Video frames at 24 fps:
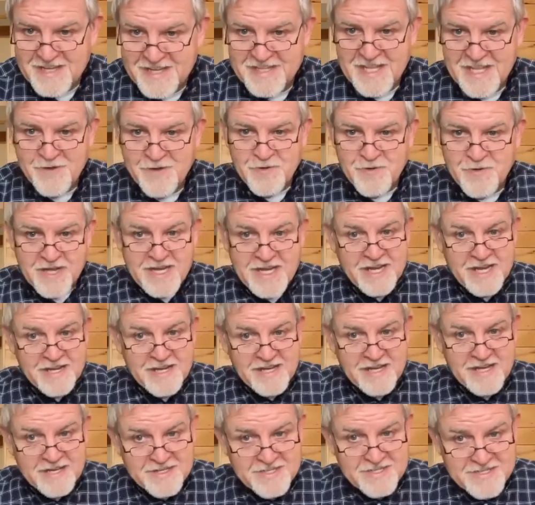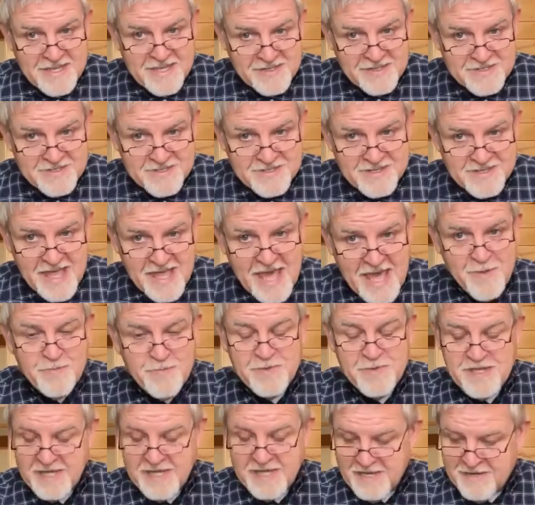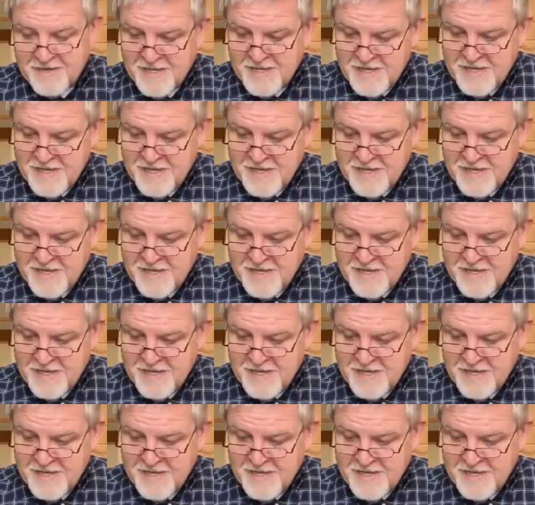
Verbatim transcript: They were kind of, in a sense, hemmed in.